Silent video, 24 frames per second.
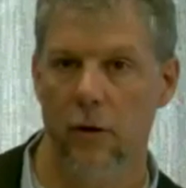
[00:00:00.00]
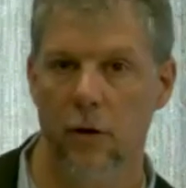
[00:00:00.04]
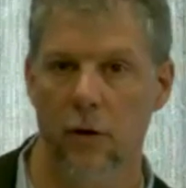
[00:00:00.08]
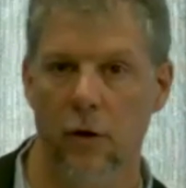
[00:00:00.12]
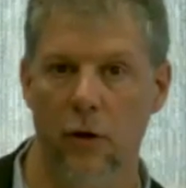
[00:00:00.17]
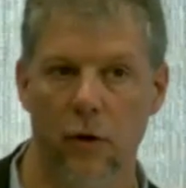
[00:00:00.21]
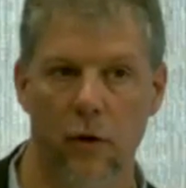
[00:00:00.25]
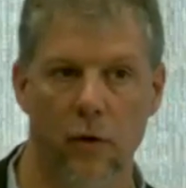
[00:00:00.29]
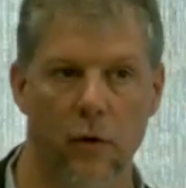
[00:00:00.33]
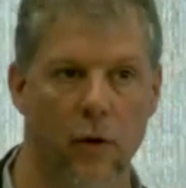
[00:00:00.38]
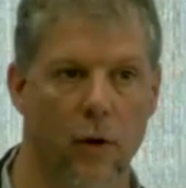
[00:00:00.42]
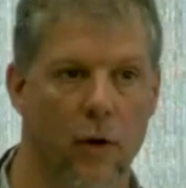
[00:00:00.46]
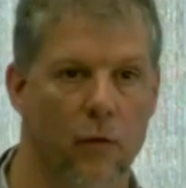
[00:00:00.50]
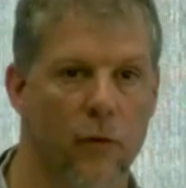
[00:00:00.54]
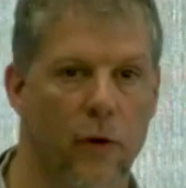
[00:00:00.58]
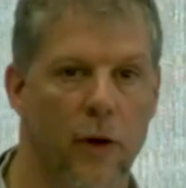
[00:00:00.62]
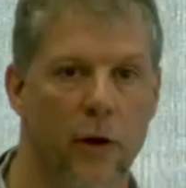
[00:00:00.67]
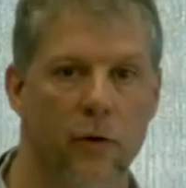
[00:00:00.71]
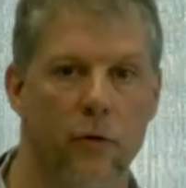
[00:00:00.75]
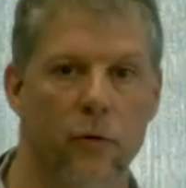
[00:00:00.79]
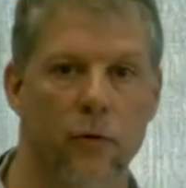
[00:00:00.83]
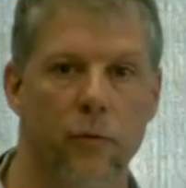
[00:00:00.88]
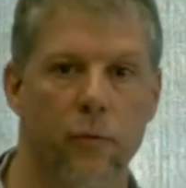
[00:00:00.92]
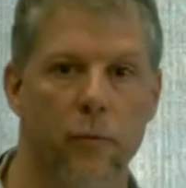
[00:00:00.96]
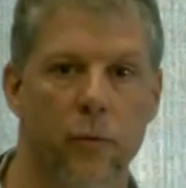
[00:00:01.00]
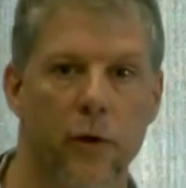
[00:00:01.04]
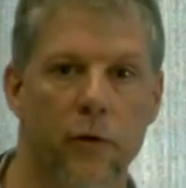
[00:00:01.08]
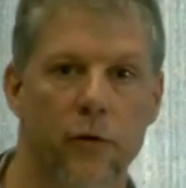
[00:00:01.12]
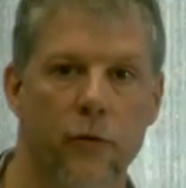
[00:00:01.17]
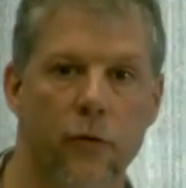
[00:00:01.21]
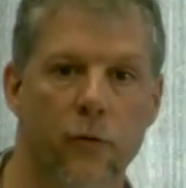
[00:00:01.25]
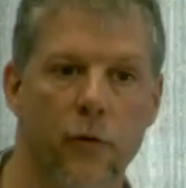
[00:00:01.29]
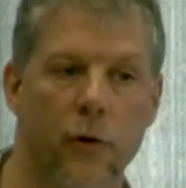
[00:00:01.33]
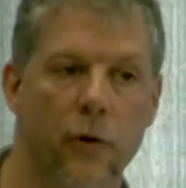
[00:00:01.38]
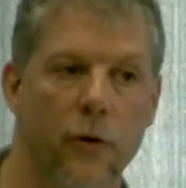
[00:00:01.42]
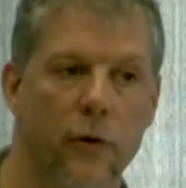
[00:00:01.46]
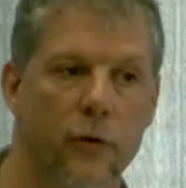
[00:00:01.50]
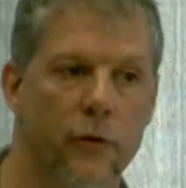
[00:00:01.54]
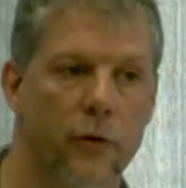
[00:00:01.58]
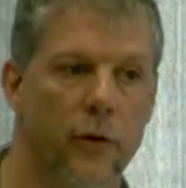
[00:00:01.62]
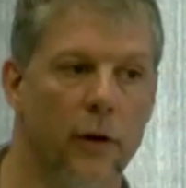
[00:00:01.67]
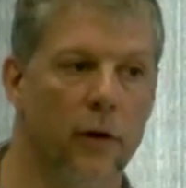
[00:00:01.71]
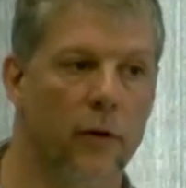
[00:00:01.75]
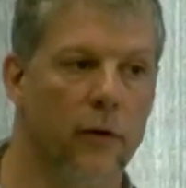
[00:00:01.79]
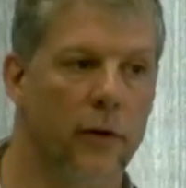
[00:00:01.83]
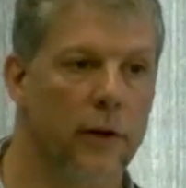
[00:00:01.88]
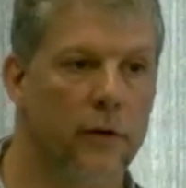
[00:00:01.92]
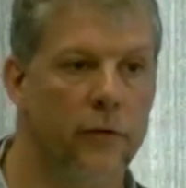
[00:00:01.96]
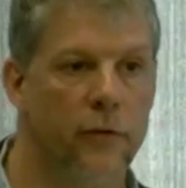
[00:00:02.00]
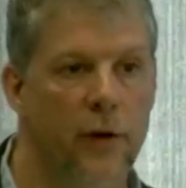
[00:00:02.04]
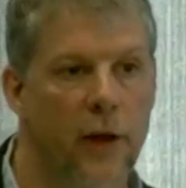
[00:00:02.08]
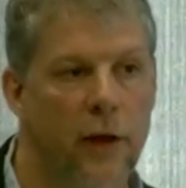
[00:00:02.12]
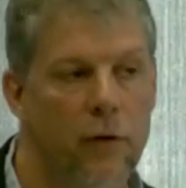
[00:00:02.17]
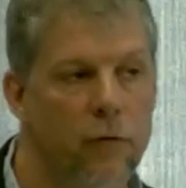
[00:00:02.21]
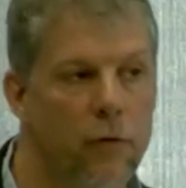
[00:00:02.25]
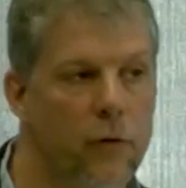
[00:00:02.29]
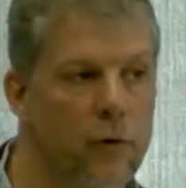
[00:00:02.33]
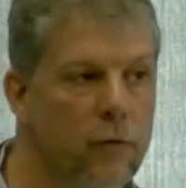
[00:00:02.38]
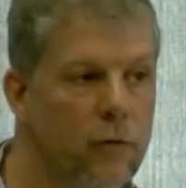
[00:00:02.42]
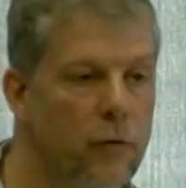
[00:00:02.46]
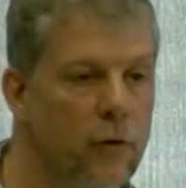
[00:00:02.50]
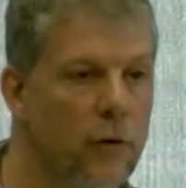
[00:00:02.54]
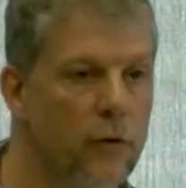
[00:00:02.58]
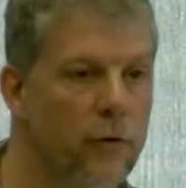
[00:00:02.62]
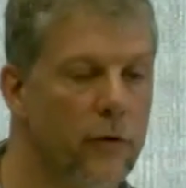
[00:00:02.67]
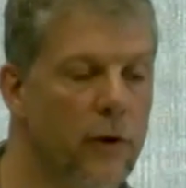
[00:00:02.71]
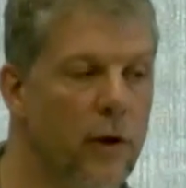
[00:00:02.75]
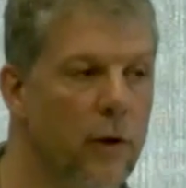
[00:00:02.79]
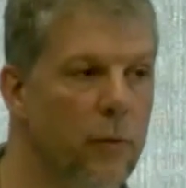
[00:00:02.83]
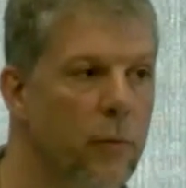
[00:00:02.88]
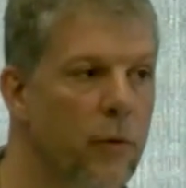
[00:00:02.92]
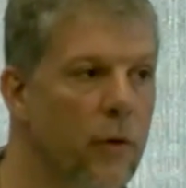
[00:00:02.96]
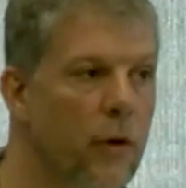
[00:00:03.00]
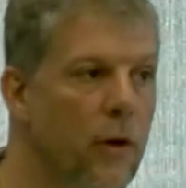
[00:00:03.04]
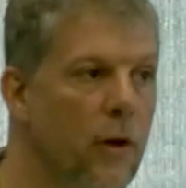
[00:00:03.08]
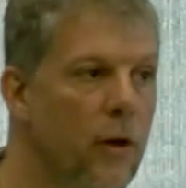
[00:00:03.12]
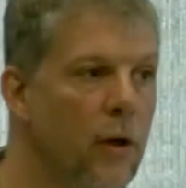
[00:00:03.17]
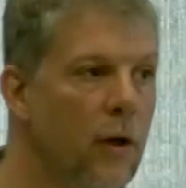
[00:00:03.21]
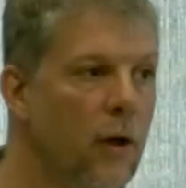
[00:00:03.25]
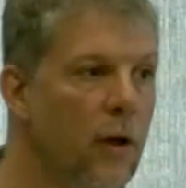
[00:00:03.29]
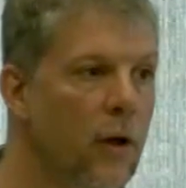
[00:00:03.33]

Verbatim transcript: you know, around a piece of real estate, like Stanford, for example.